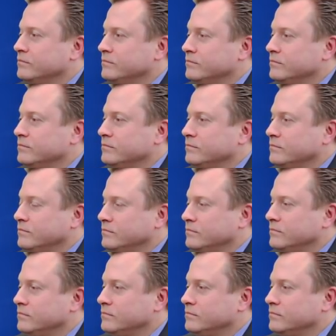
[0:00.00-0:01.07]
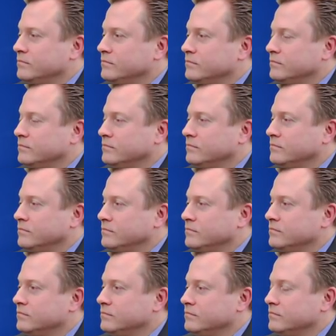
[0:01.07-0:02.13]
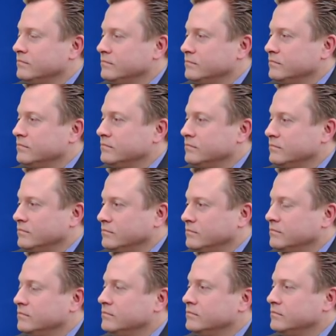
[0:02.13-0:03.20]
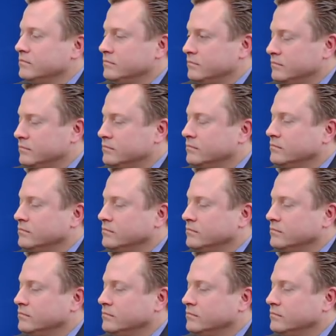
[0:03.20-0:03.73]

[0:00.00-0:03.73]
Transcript: This person isn't speaking.